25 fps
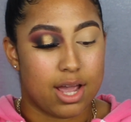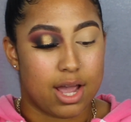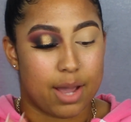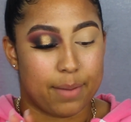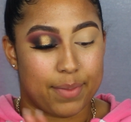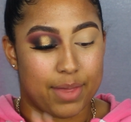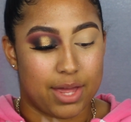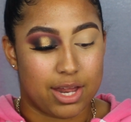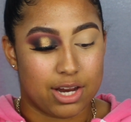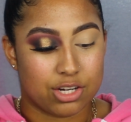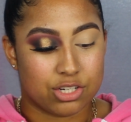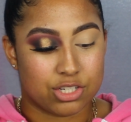
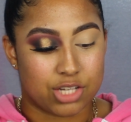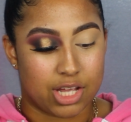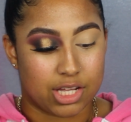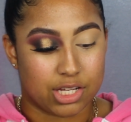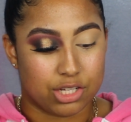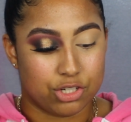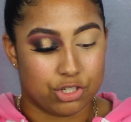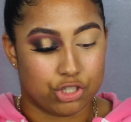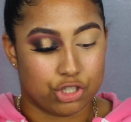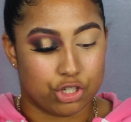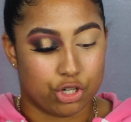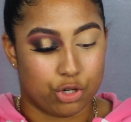I'm not
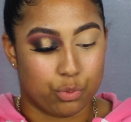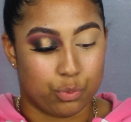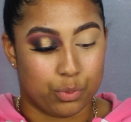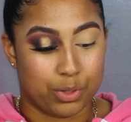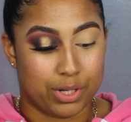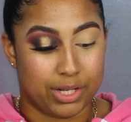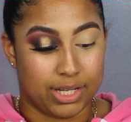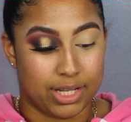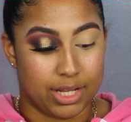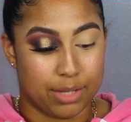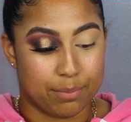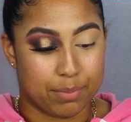exactly sure
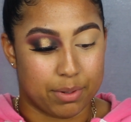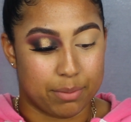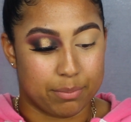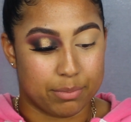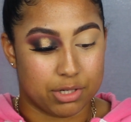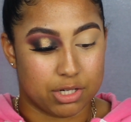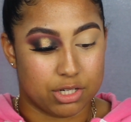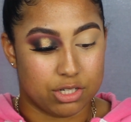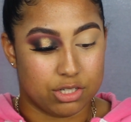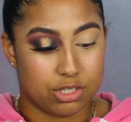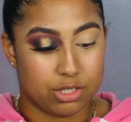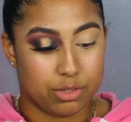what lip I'm
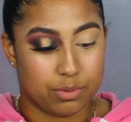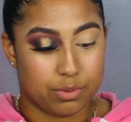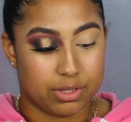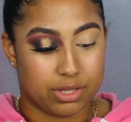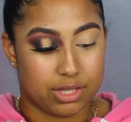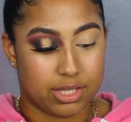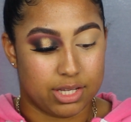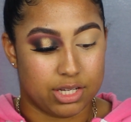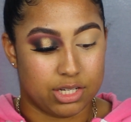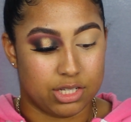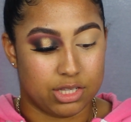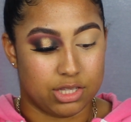gonna do
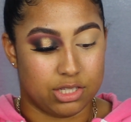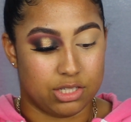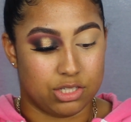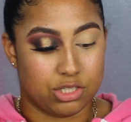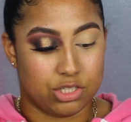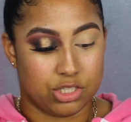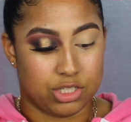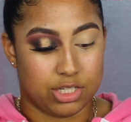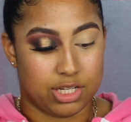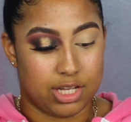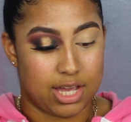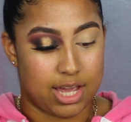with it.
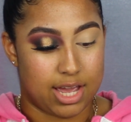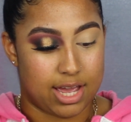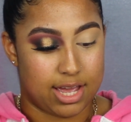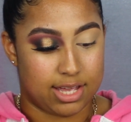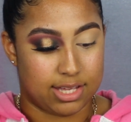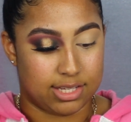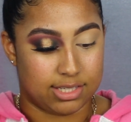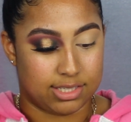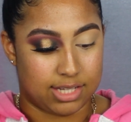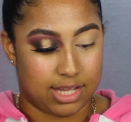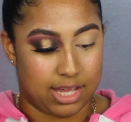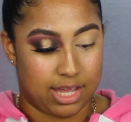She
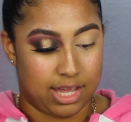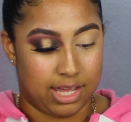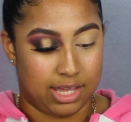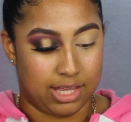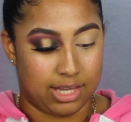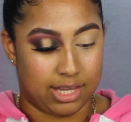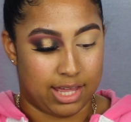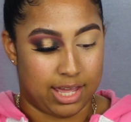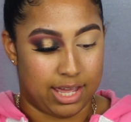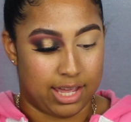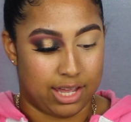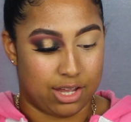has
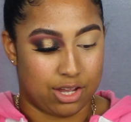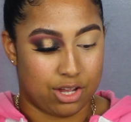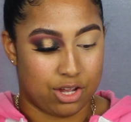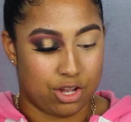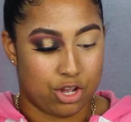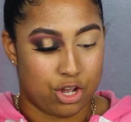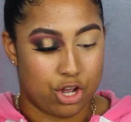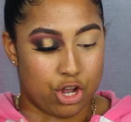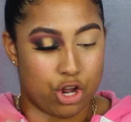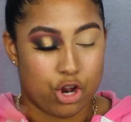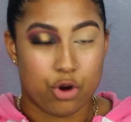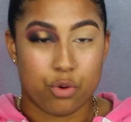a like
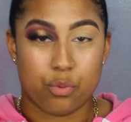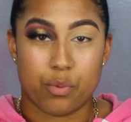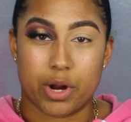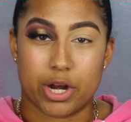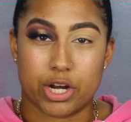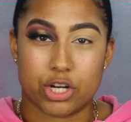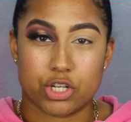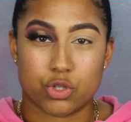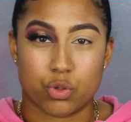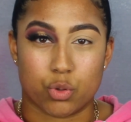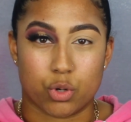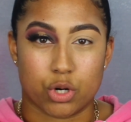
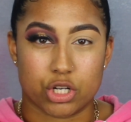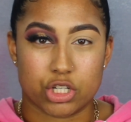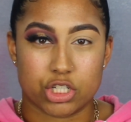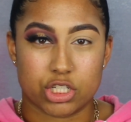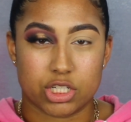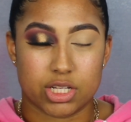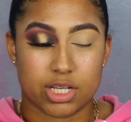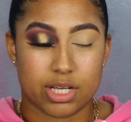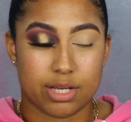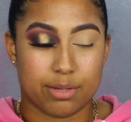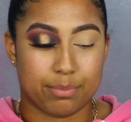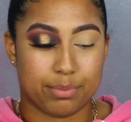reddish
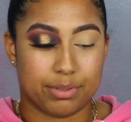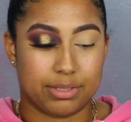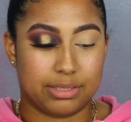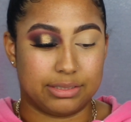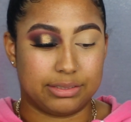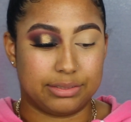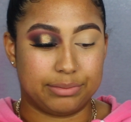orange lip.